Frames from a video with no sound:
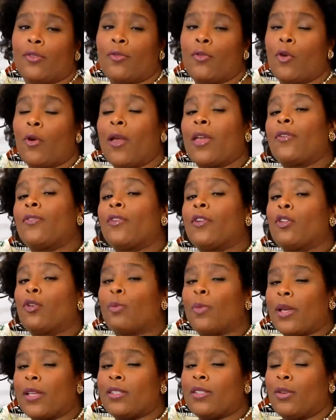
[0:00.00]
for a fuller
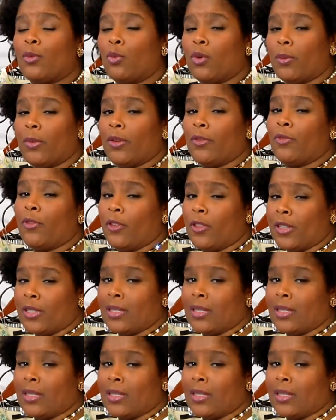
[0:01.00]
busted woman for the